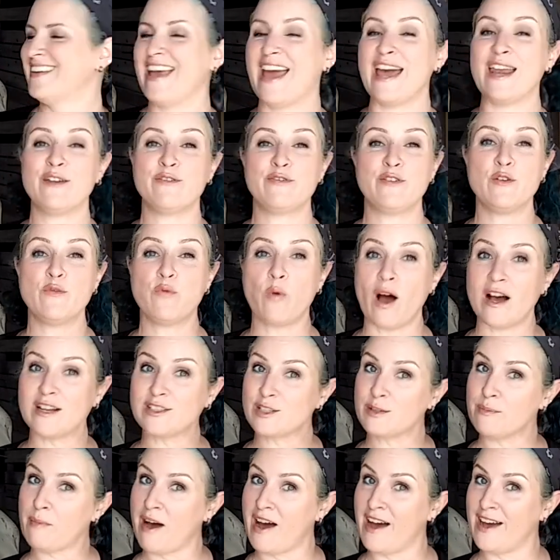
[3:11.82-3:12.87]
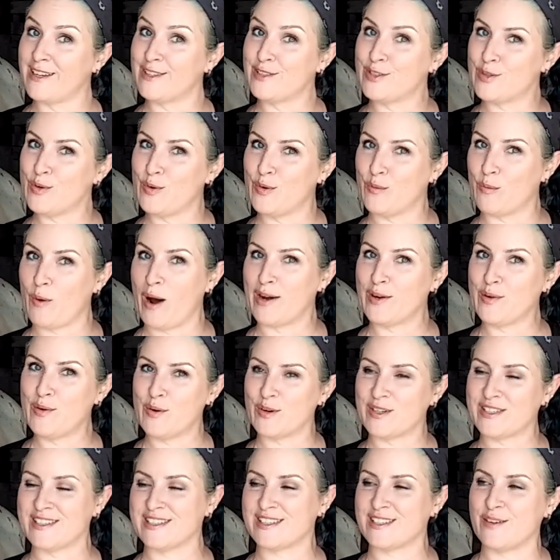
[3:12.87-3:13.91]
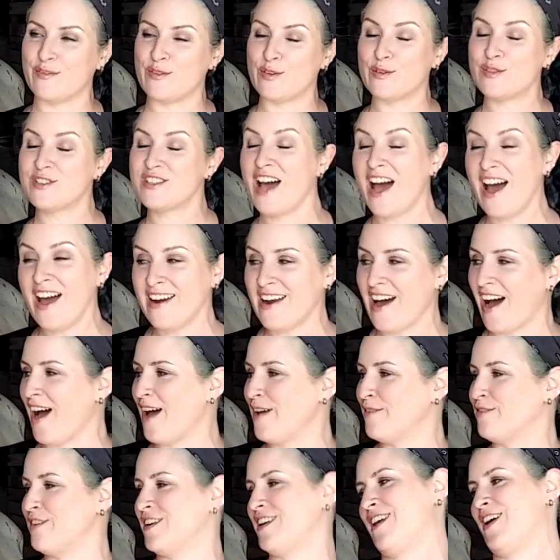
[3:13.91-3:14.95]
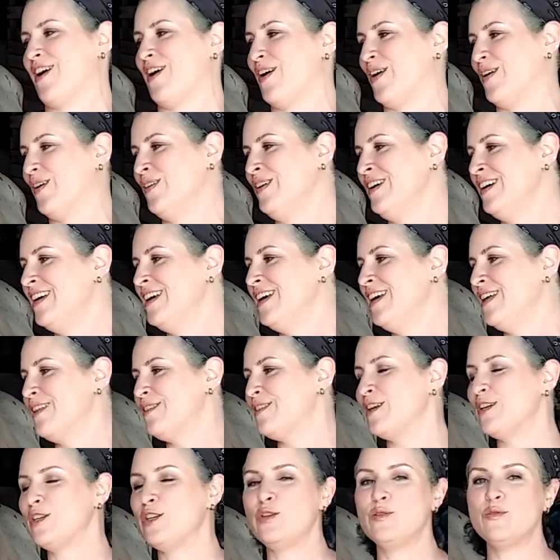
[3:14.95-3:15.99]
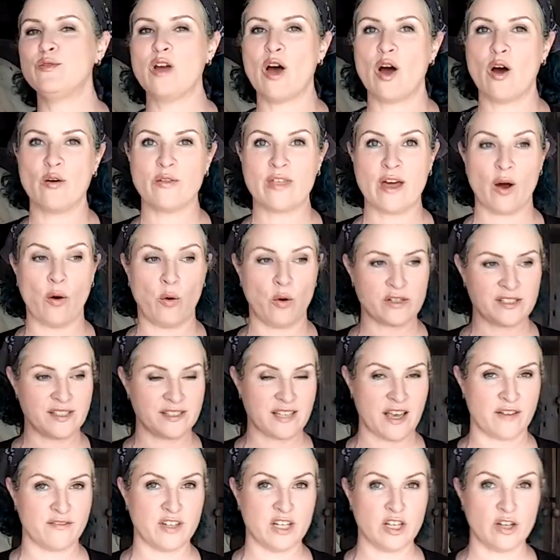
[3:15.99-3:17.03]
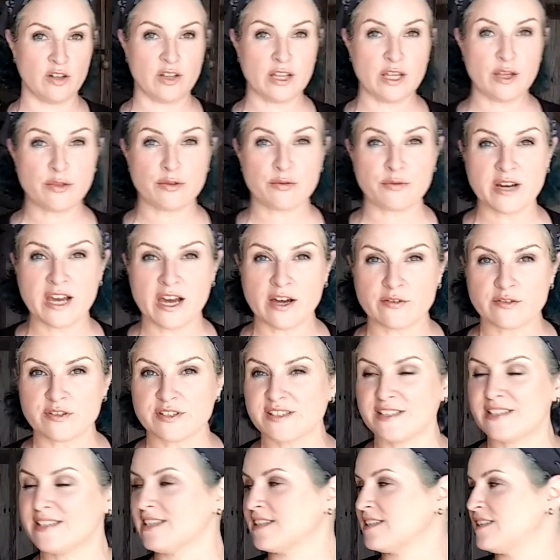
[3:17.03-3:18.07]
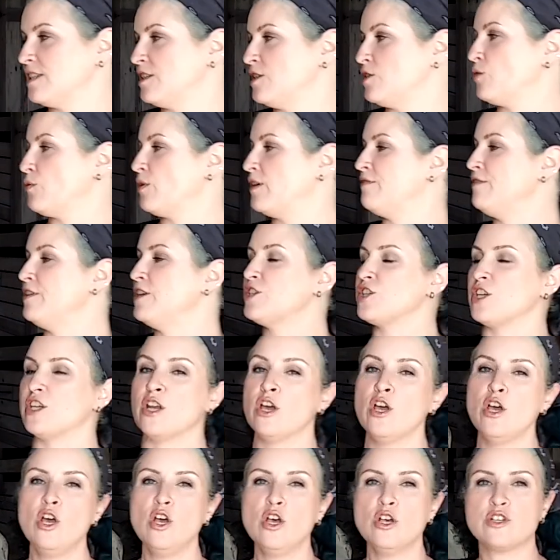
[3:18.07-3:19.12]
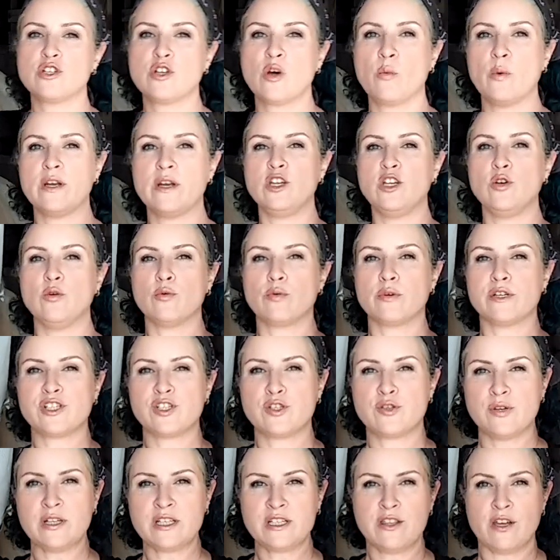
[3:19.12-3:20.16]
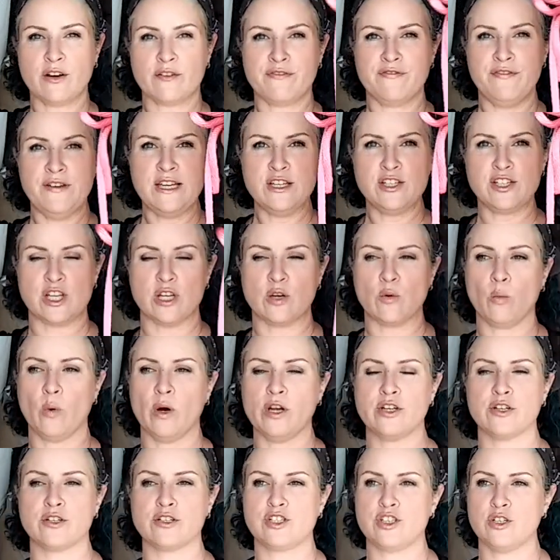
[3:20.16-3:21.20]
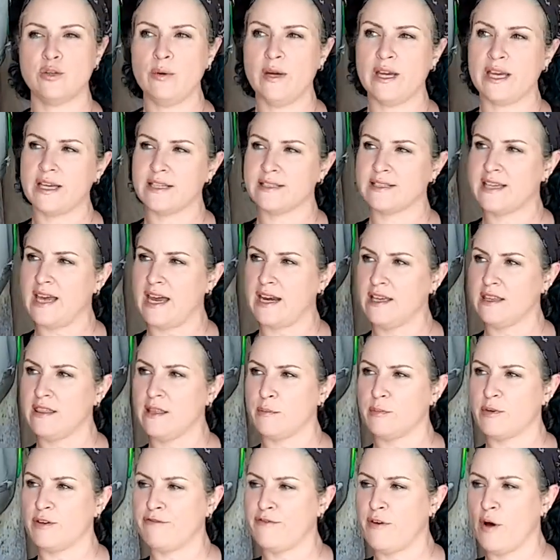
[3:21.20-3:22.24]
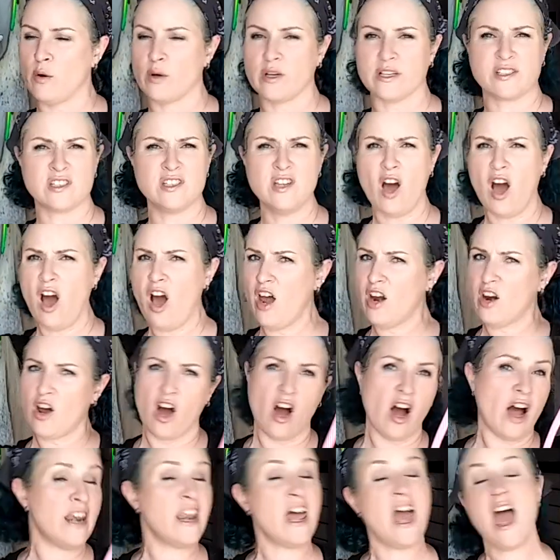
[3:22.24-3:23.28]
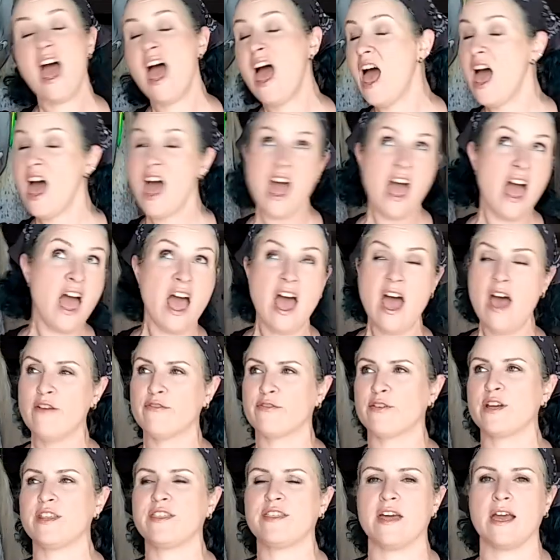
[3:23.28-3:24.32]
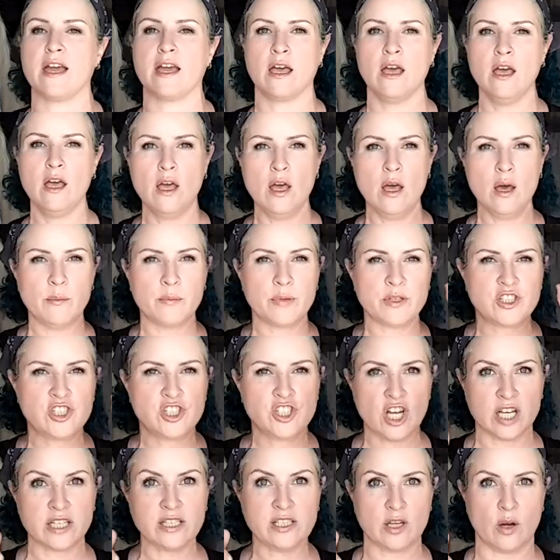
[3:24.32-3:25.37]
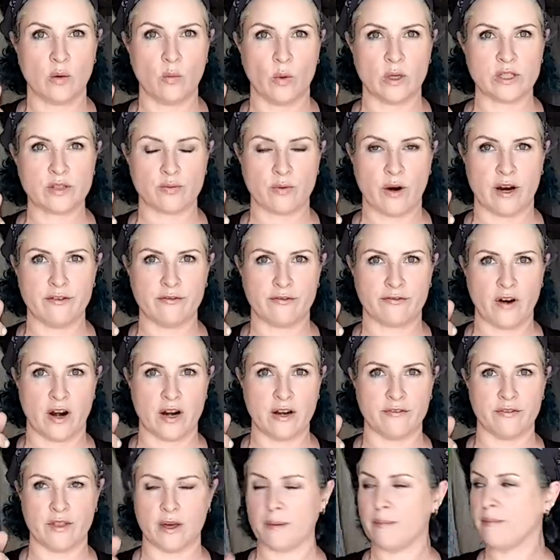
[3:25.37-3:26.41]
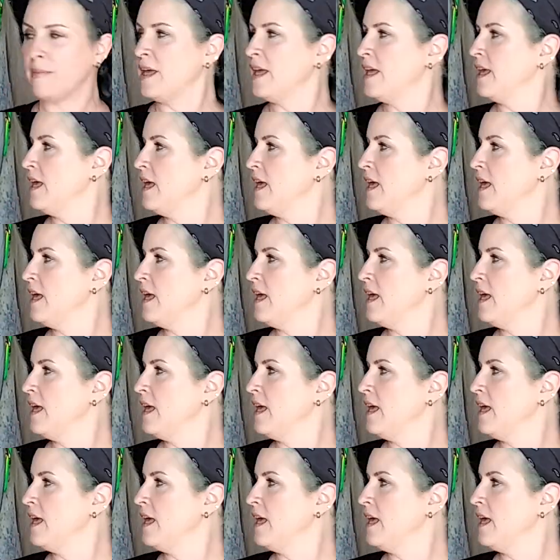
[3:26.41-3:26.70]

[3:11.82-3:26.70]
And if you've watched my do, Why Do Horses Give You Side Eye video, then you know that horses have nearly 360 degree vision. So when you restrict their vision, what you're doing is getting them to focus not on everything, but just on what's right in front of them.